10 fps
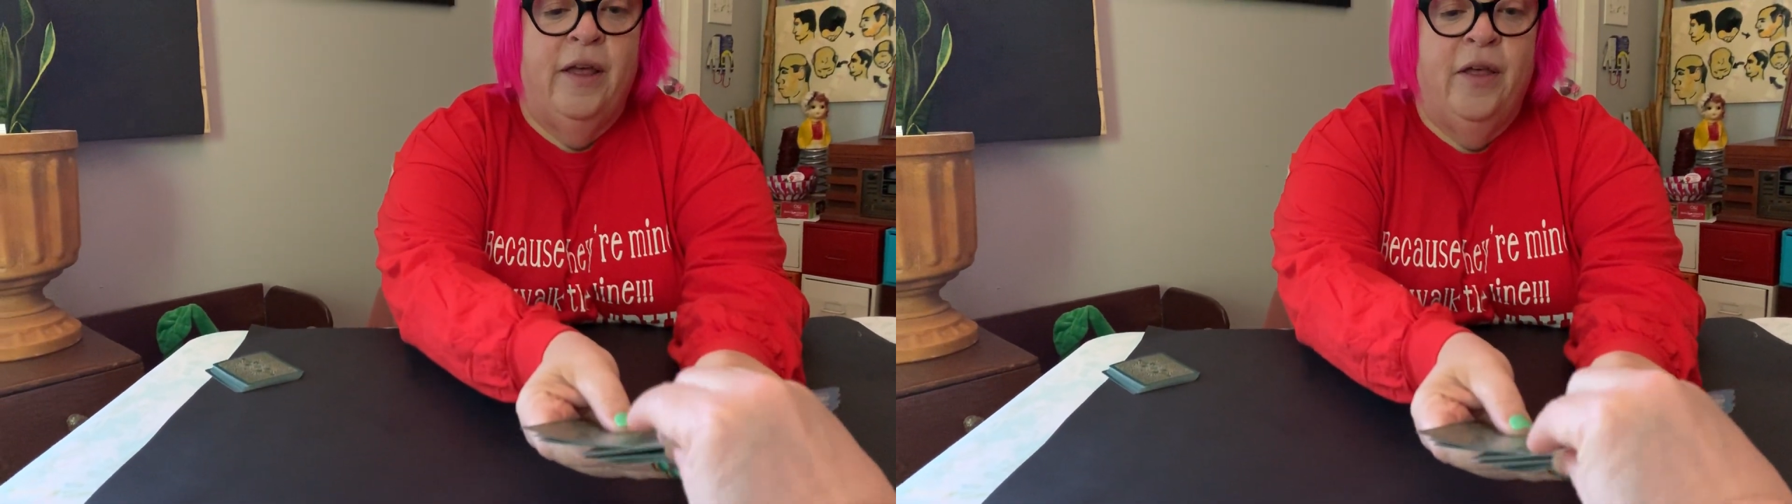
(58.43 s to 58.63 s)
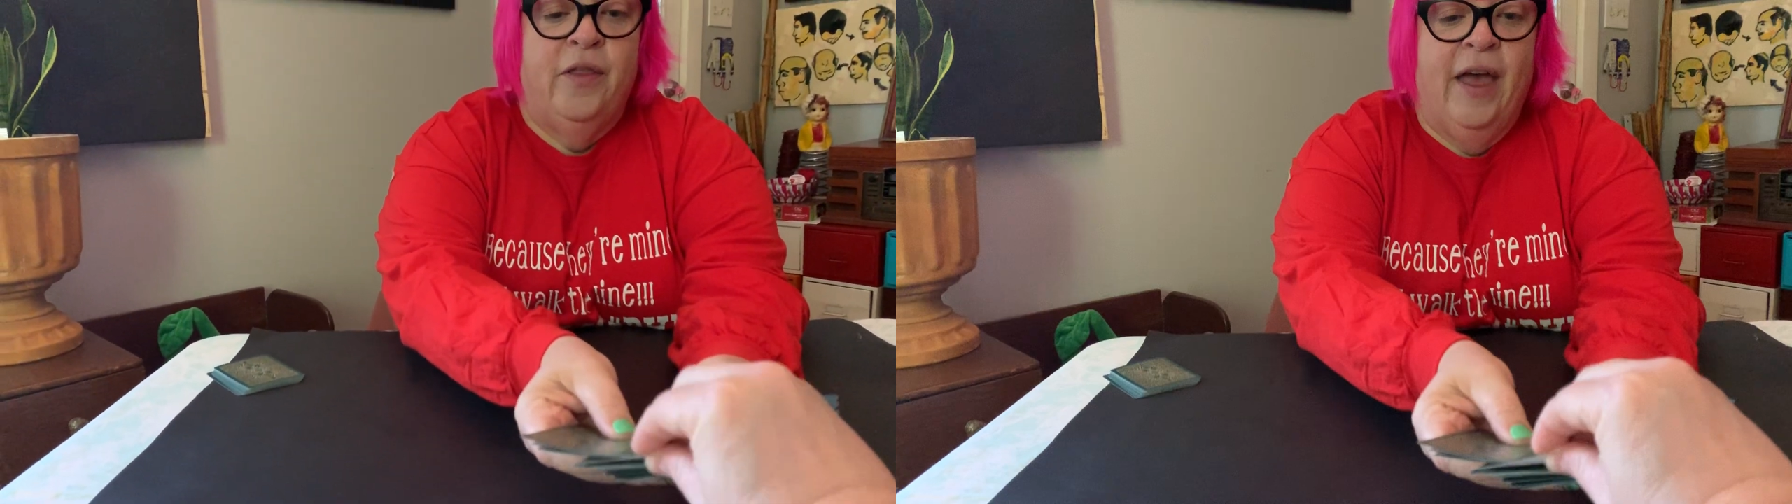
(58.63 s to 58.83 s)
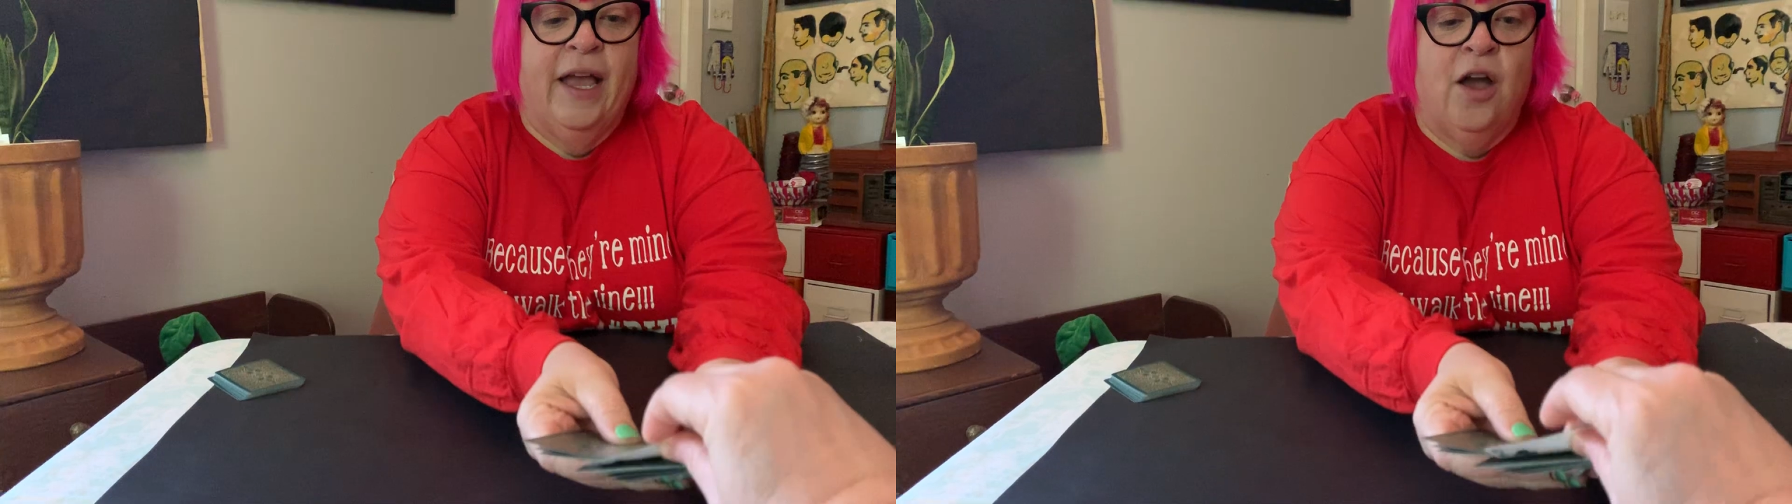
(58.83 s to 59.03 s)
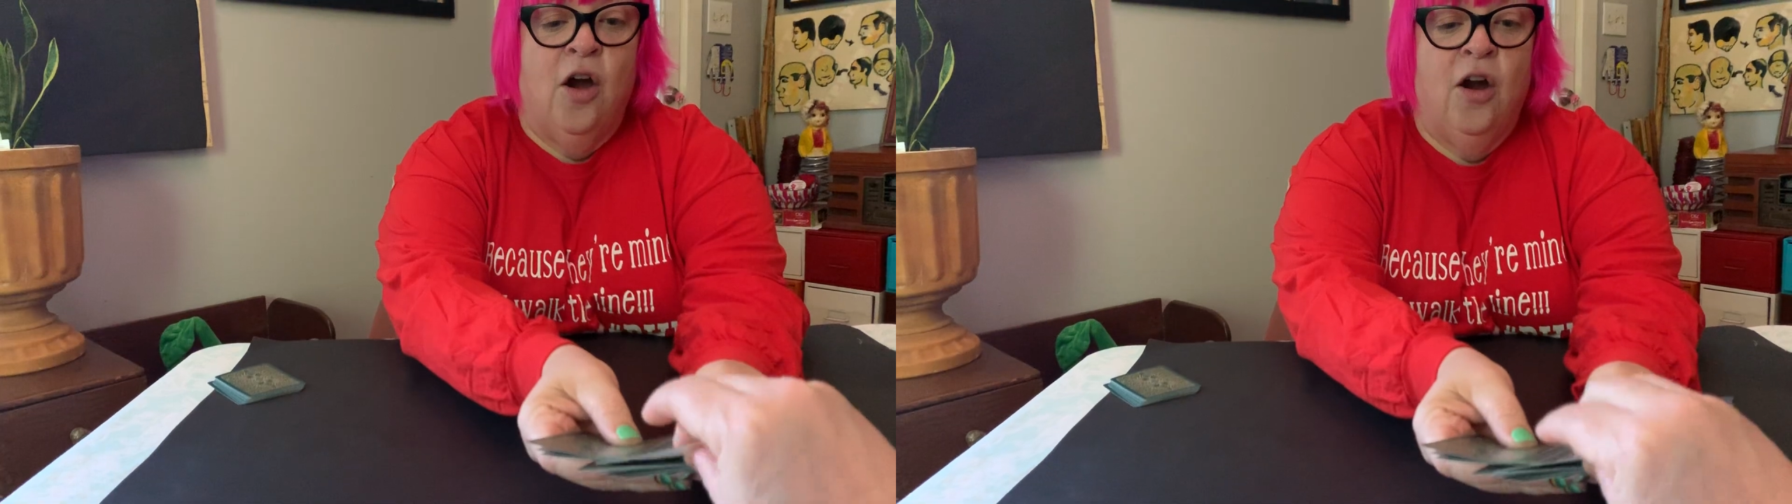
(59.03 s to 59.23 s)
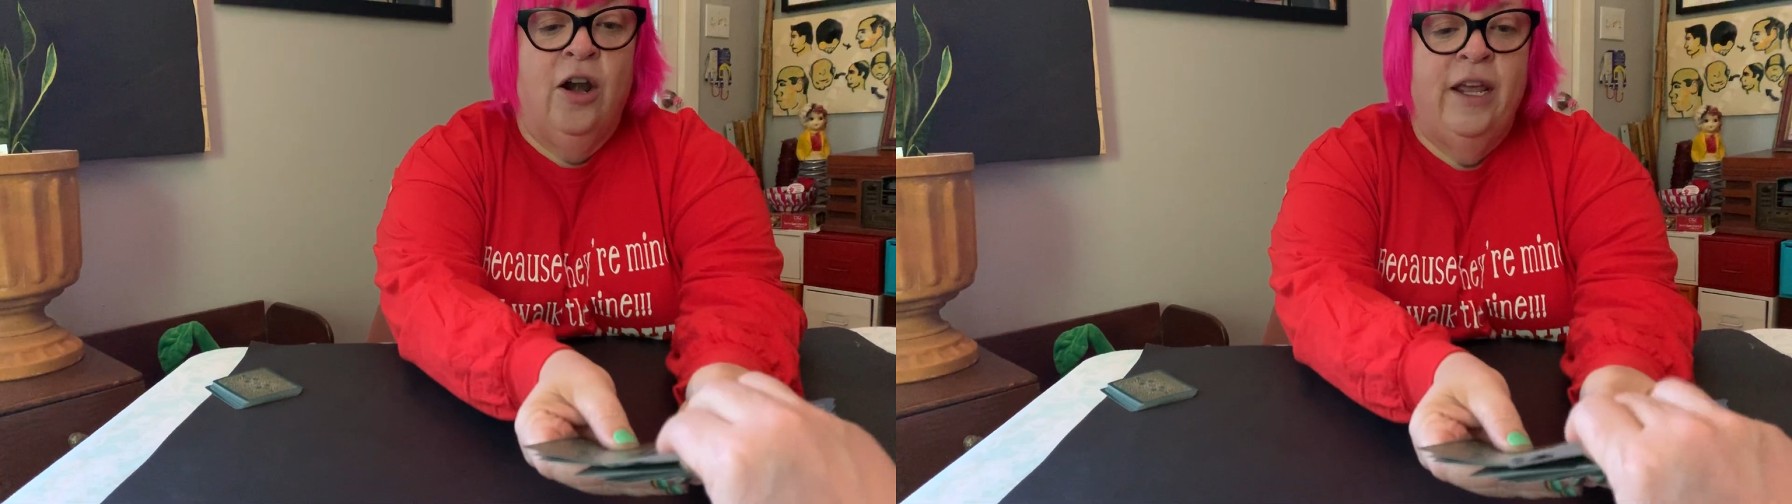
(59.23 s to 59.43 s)
that
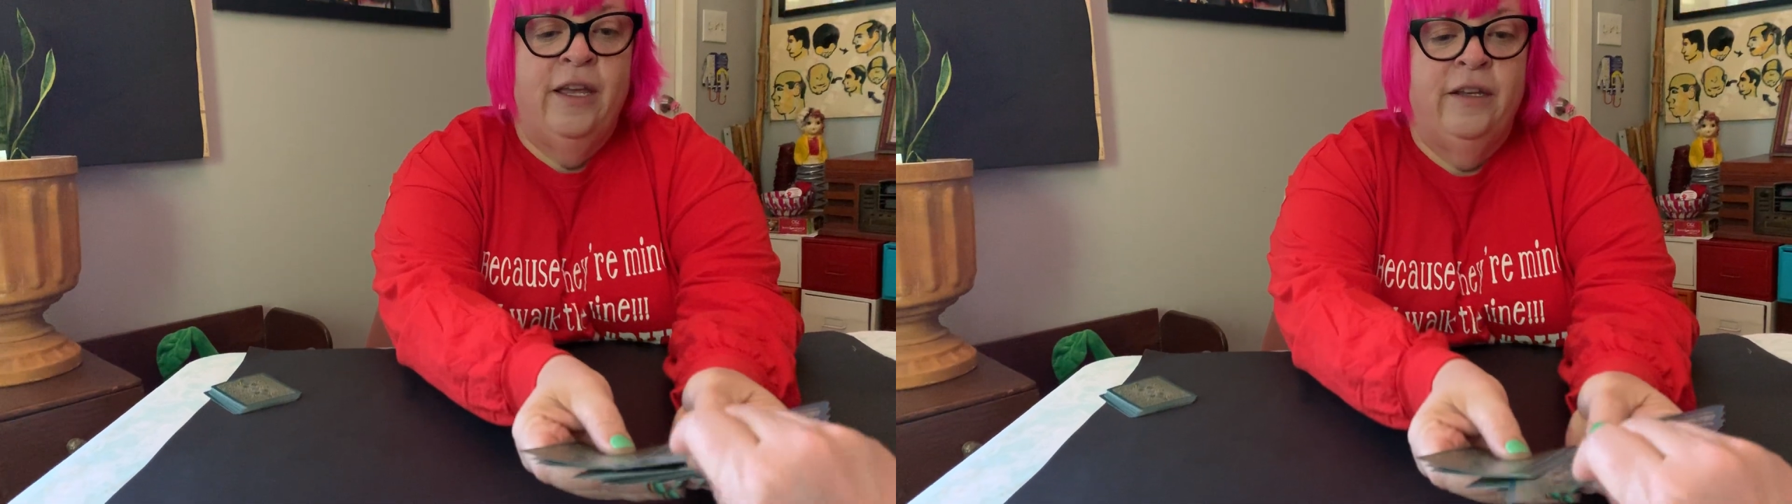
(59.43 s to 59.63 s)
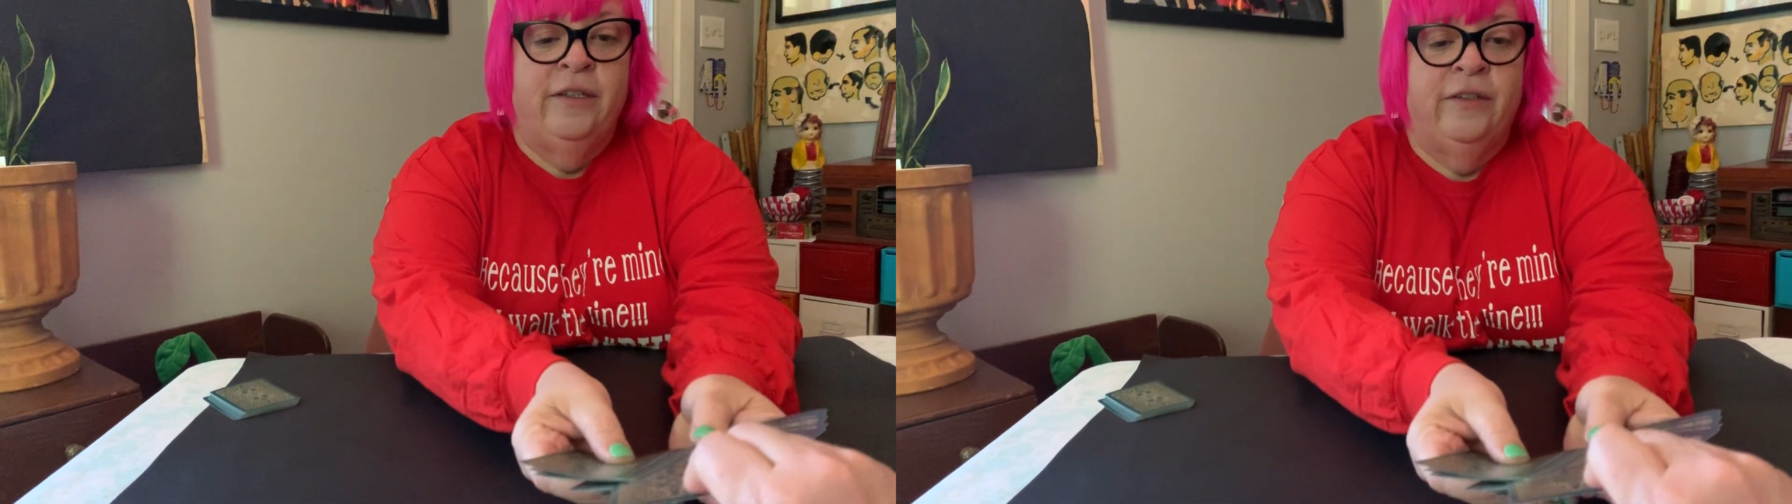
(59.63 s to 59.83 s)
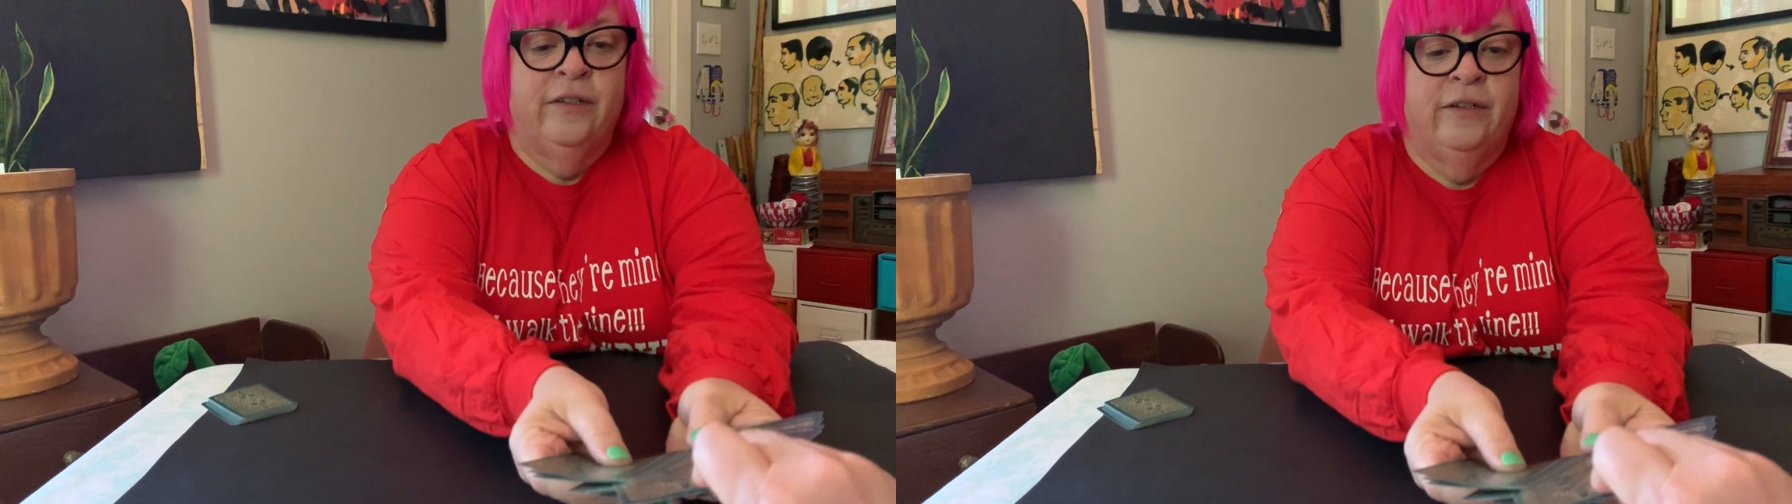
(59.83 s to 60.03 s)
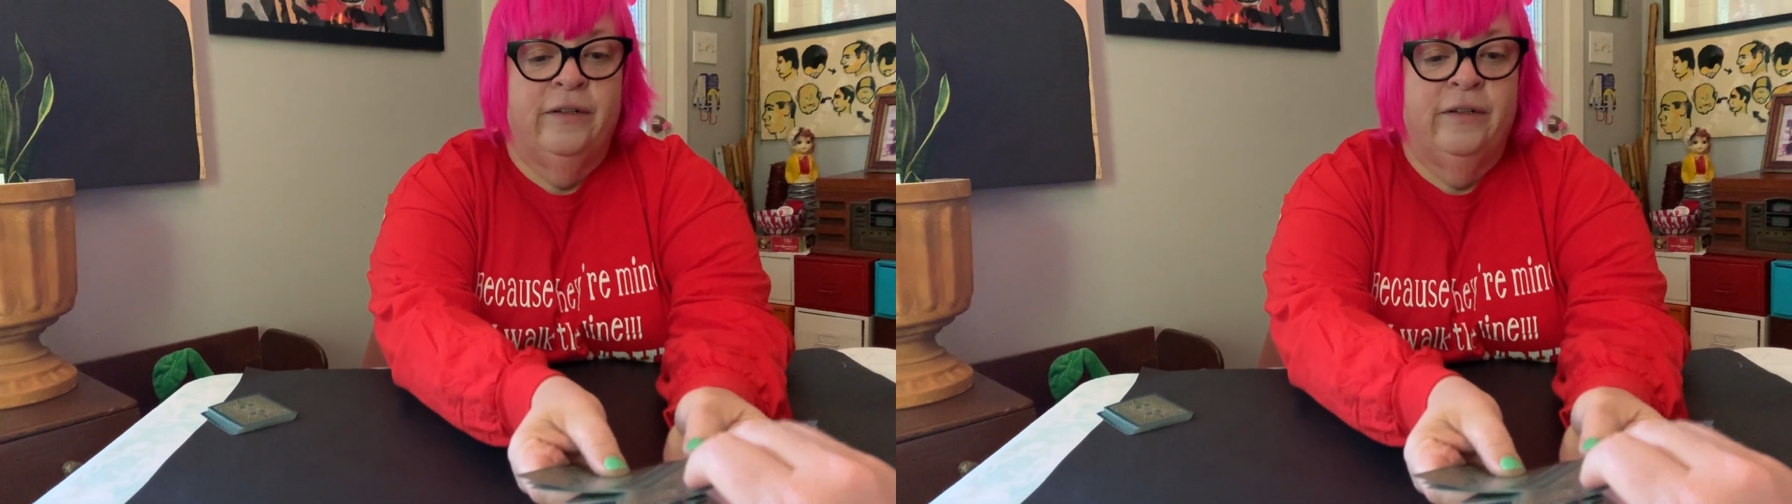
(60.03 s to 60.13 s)
card is.